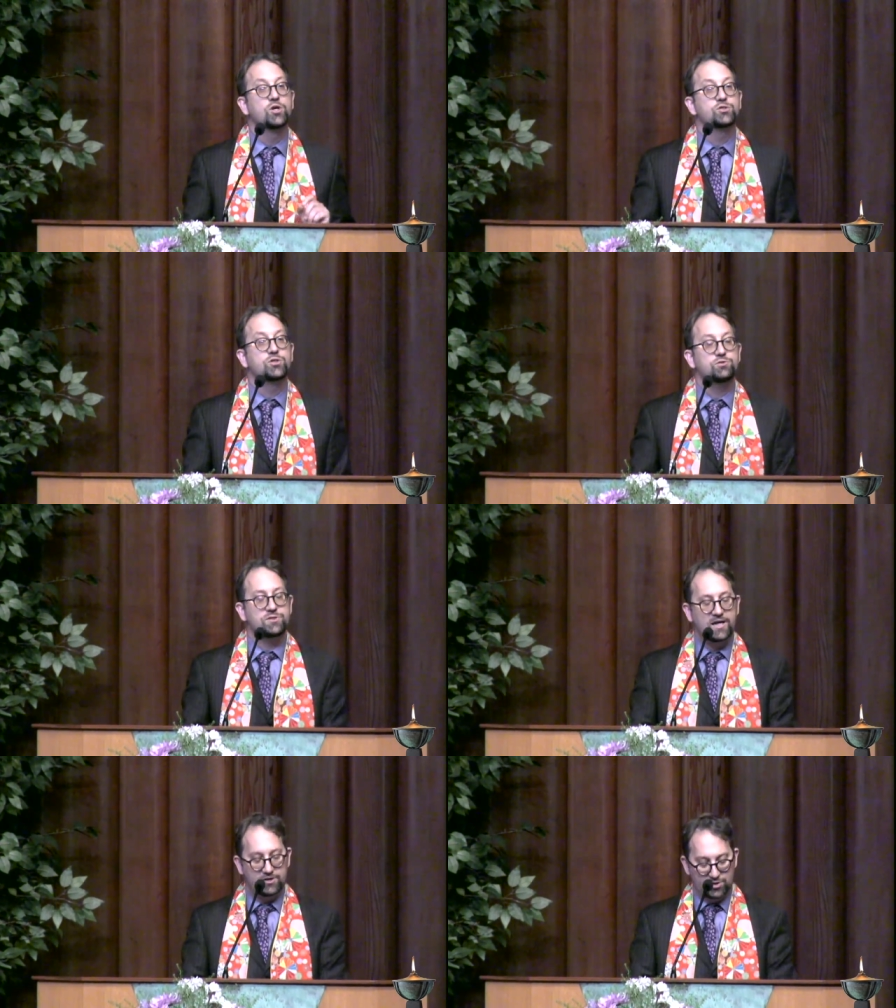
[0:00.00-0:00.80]
too
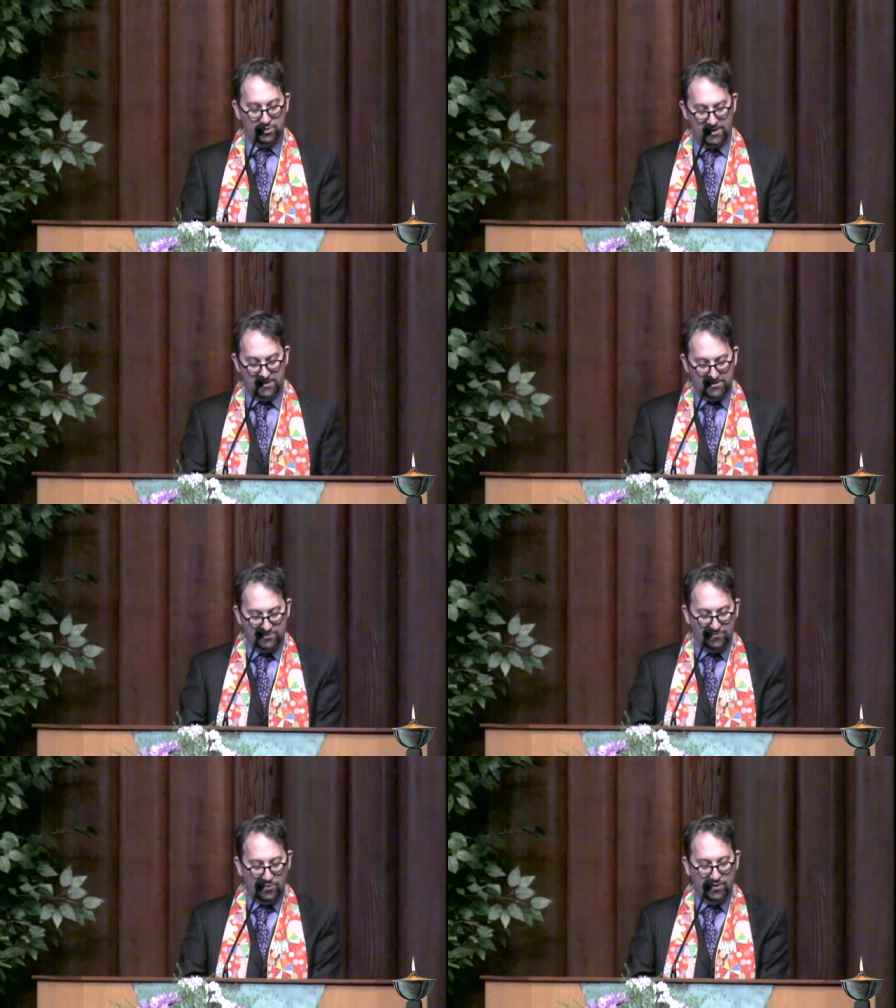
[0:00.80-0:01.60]
dangerous
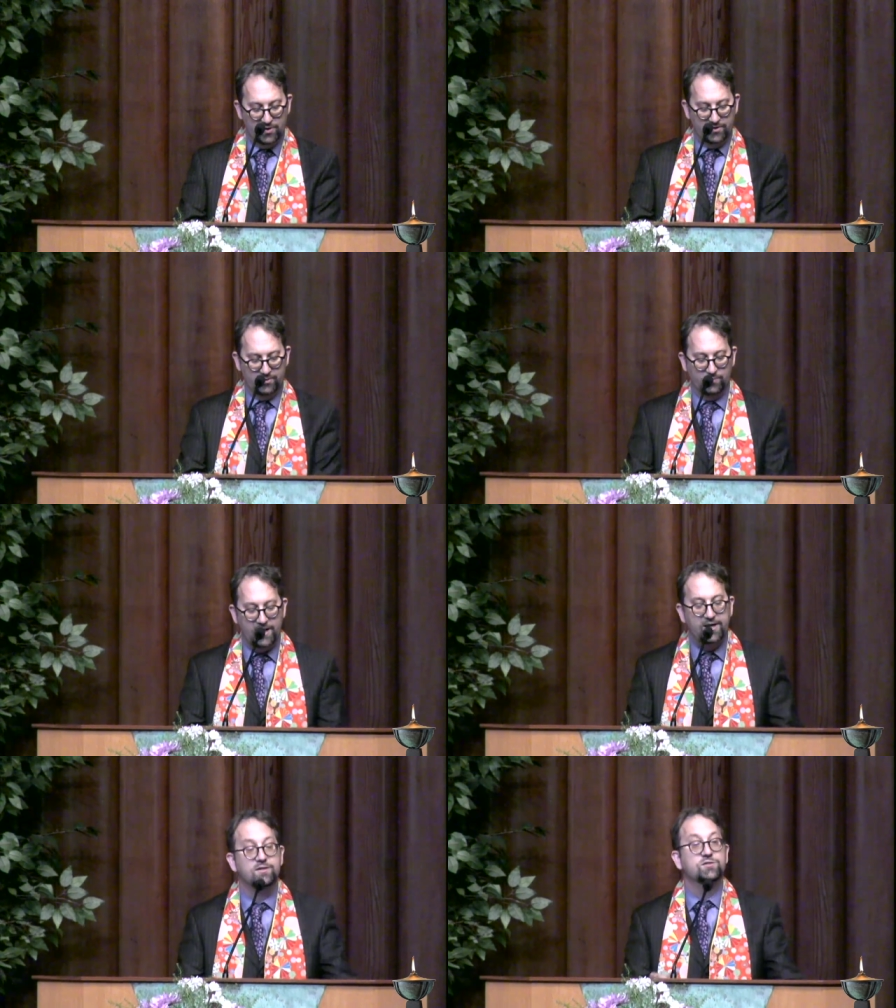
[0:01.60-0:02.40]
for the
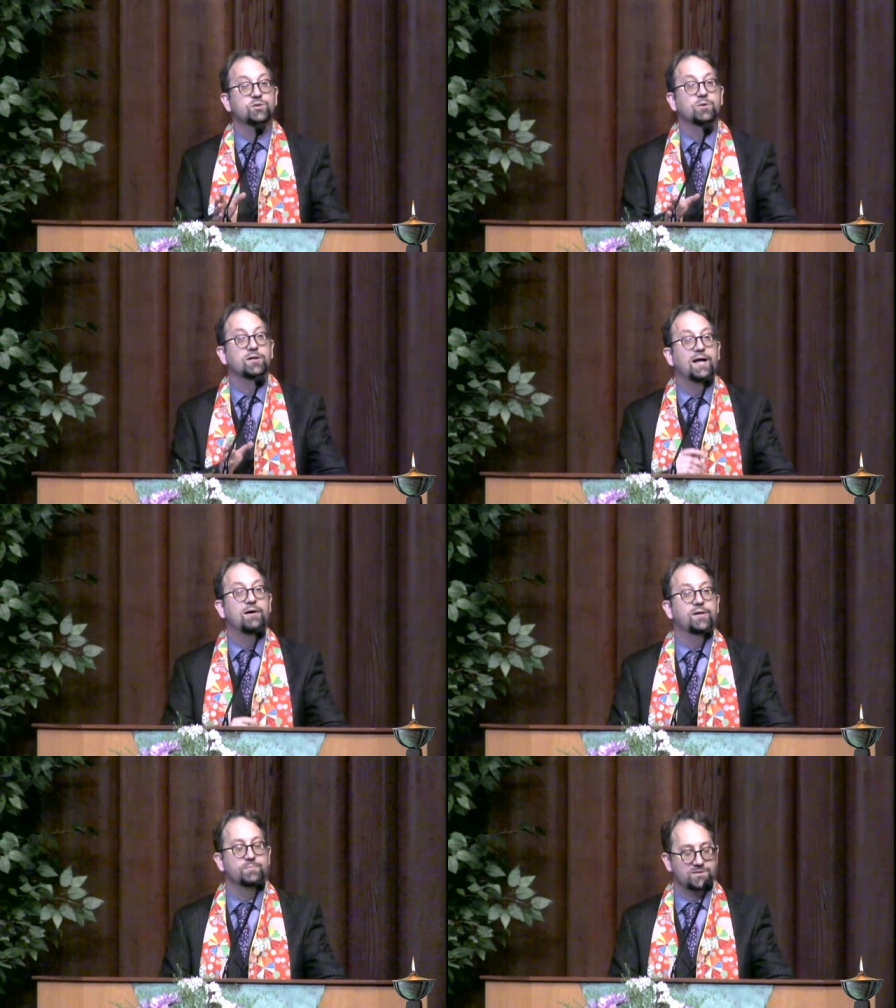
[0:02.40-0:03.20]
Reich to
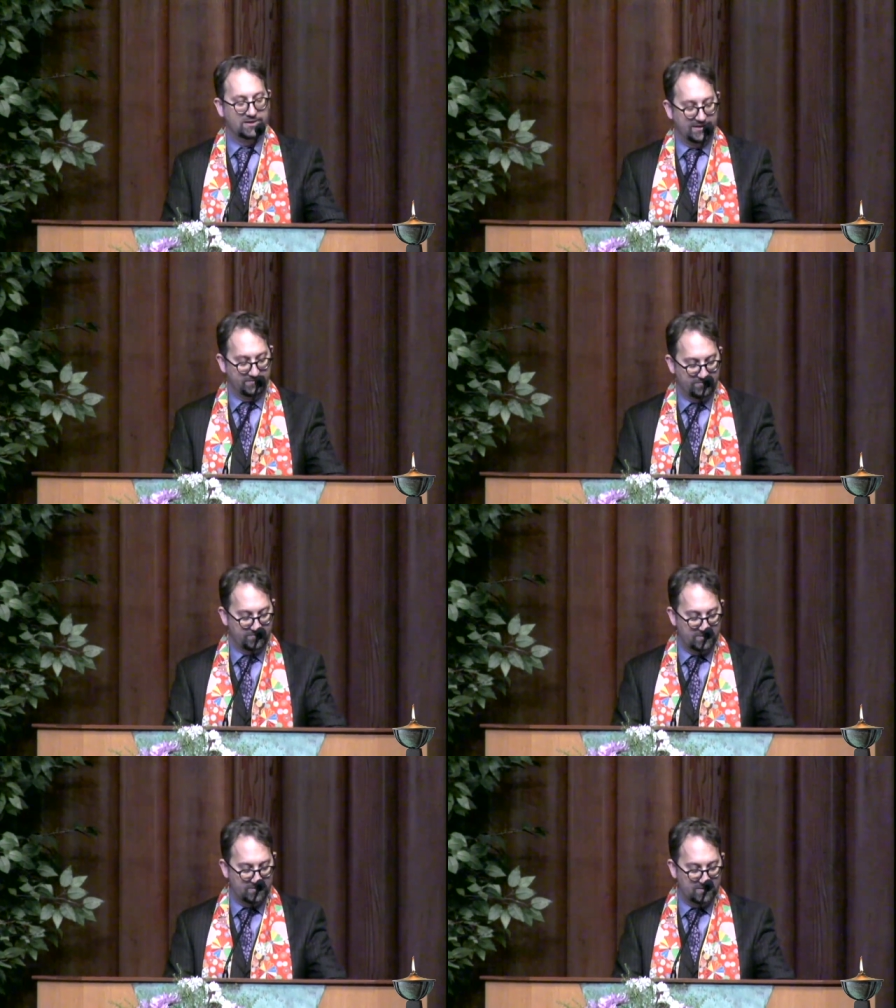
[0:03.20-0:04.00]
allow him to live.
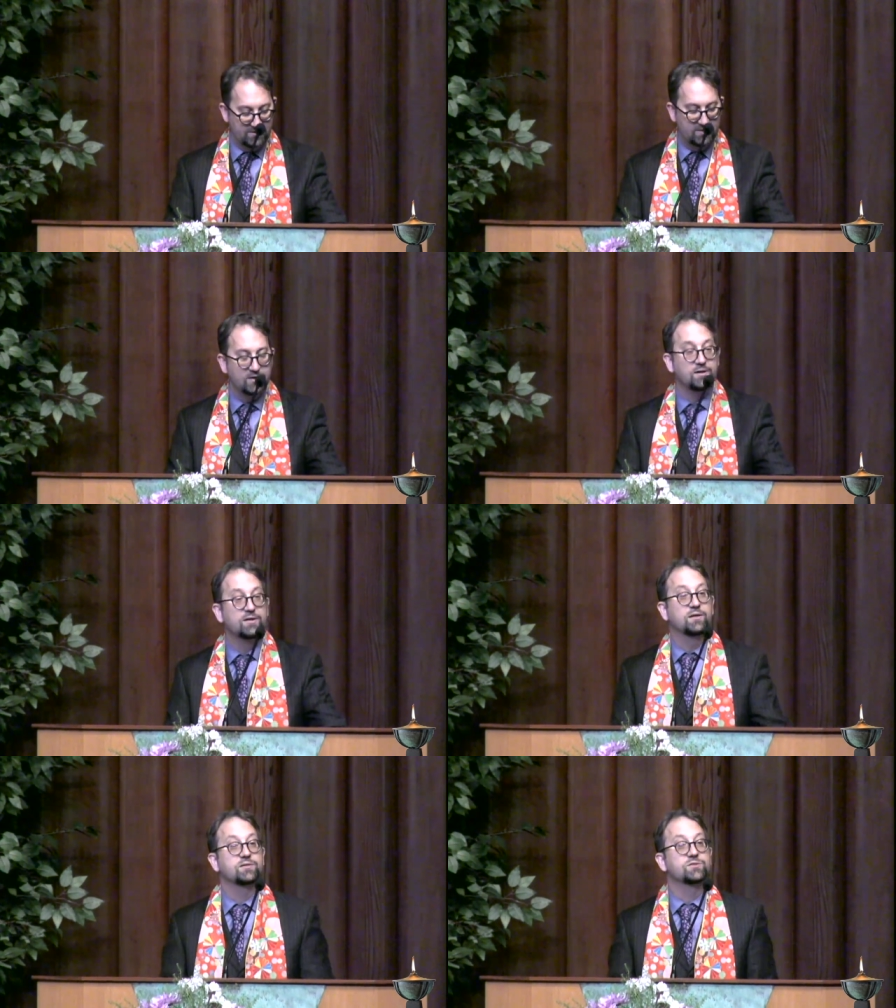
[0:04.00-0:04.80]

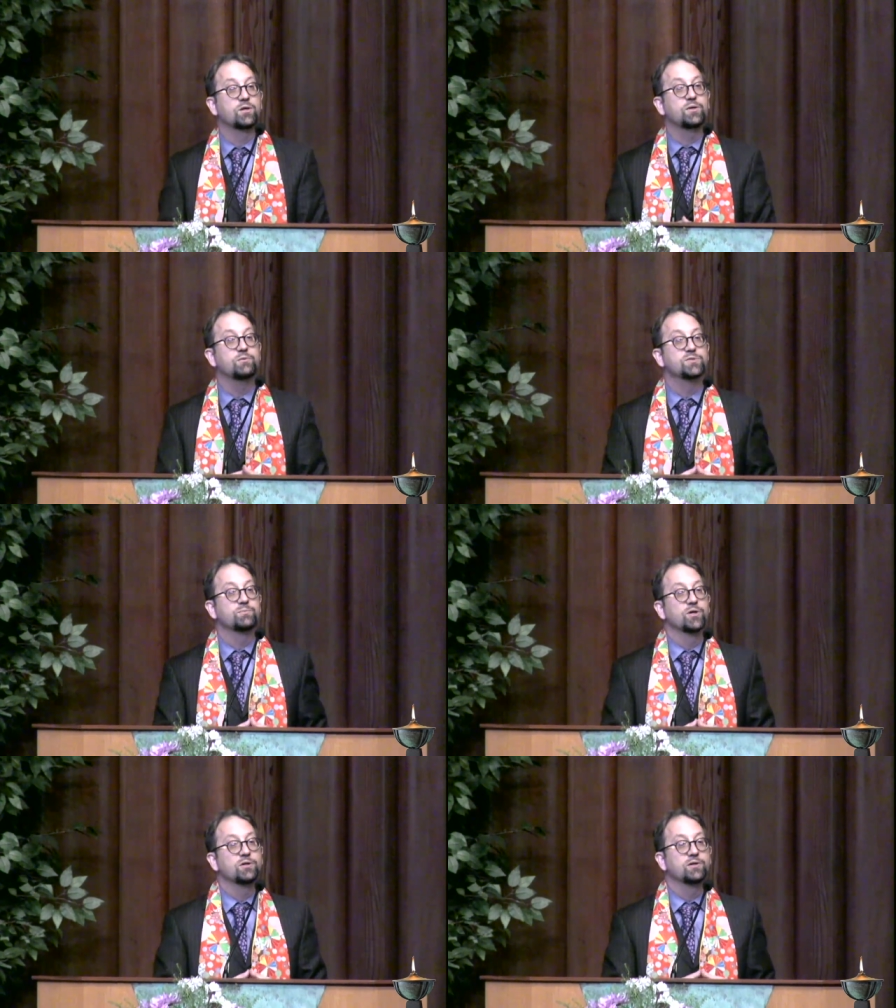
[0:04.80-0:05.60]
And so he was
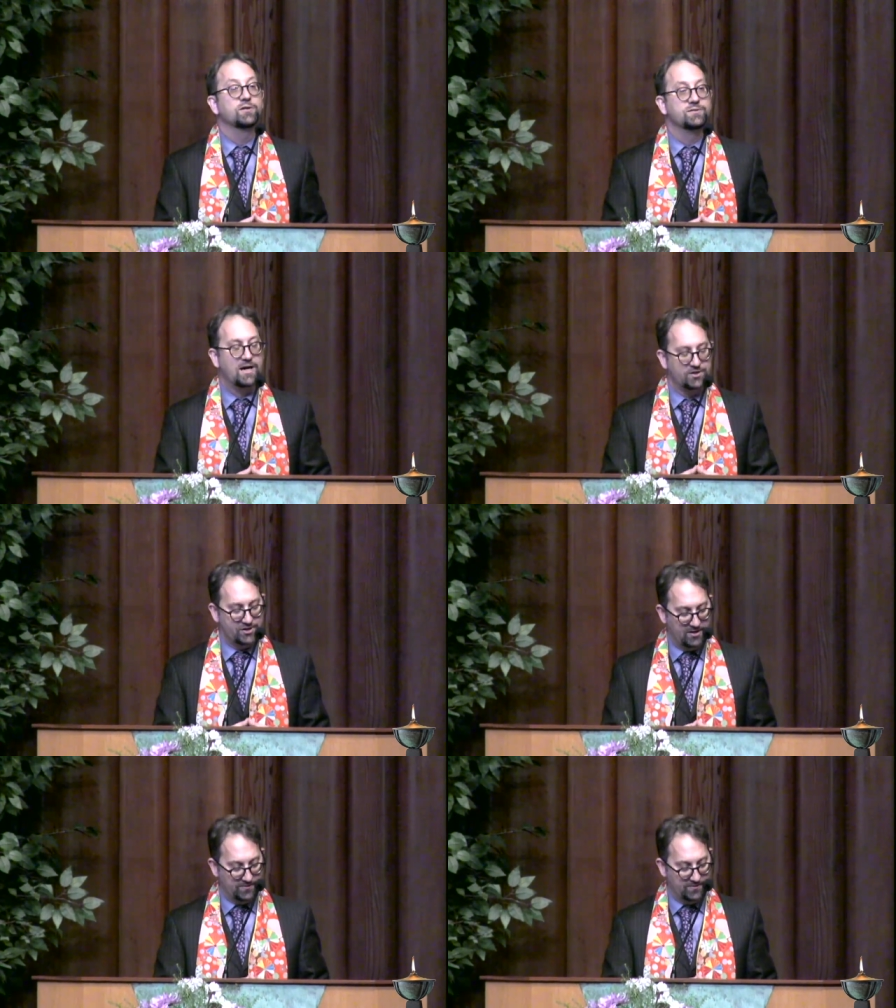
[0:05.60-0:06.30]
murdered in Dachau.